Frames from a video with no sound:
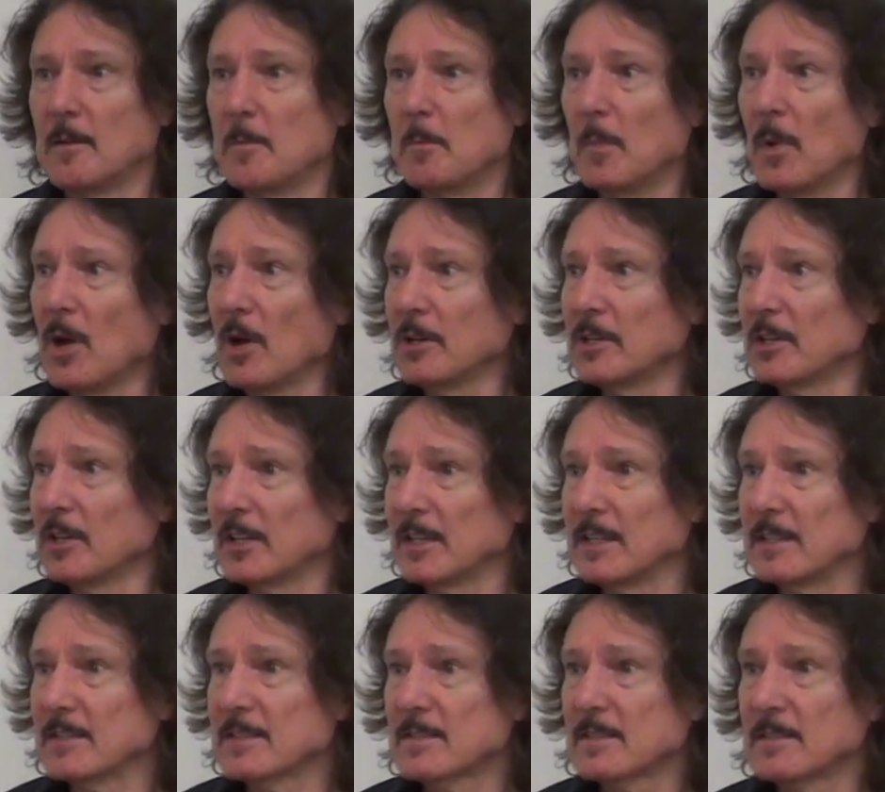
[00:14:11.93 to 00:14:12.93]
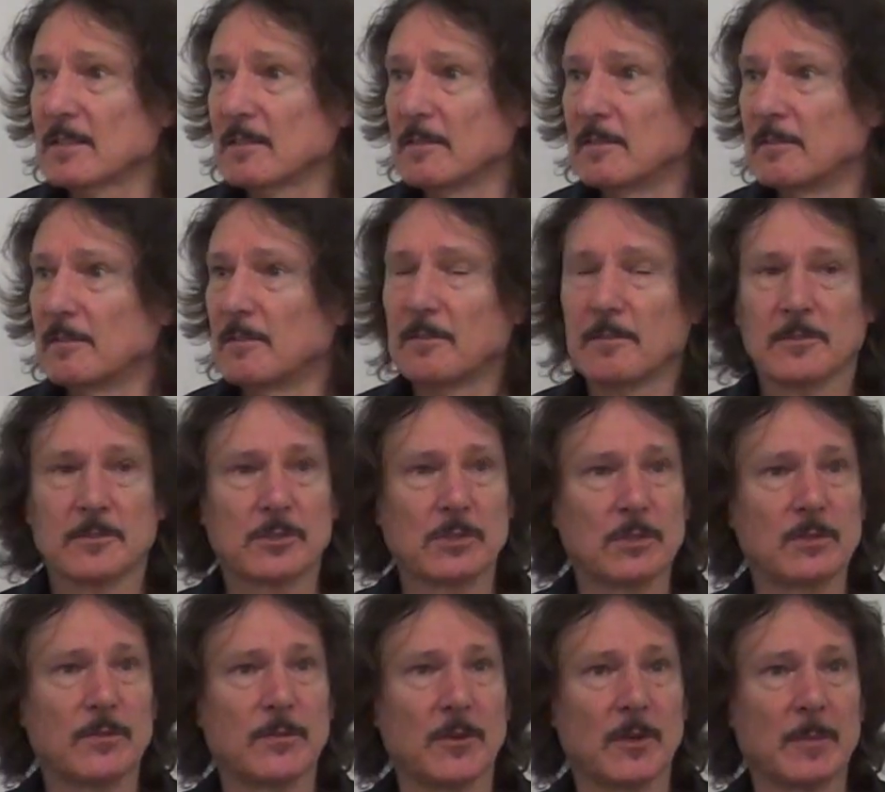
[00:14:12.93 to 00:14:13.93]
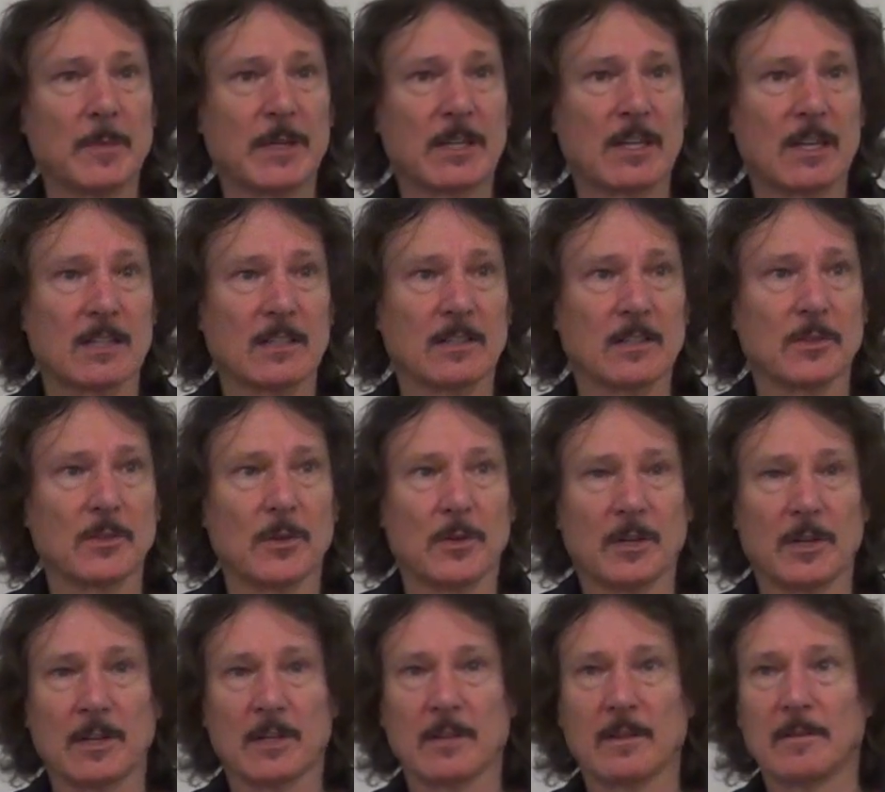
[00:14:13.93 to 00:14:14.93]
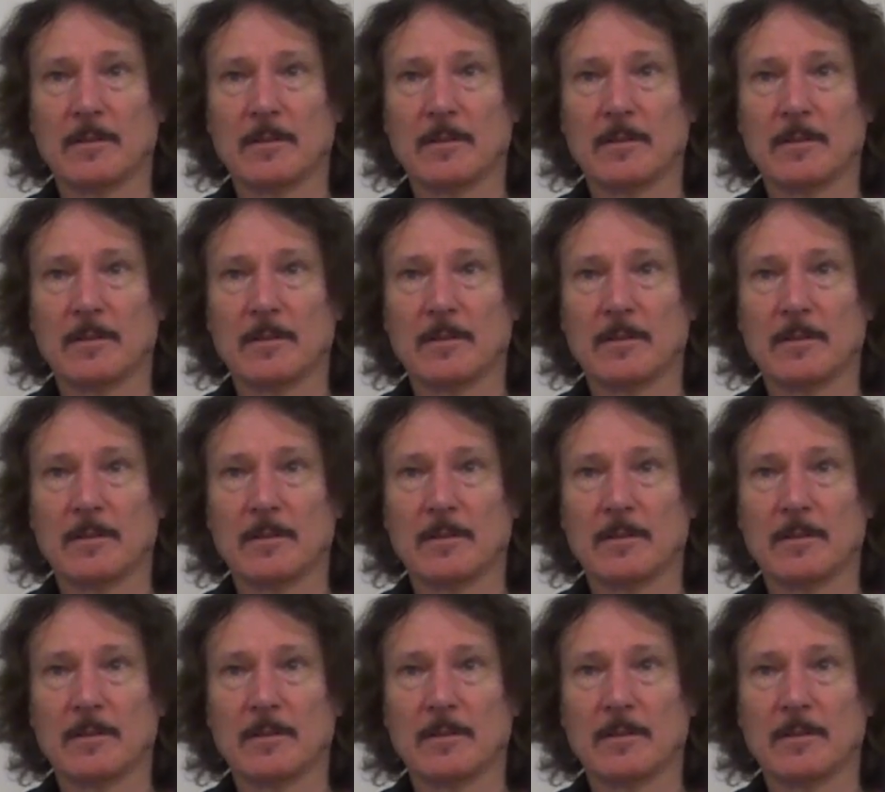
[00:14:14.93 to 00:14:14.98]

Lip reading: Monoids should form a category.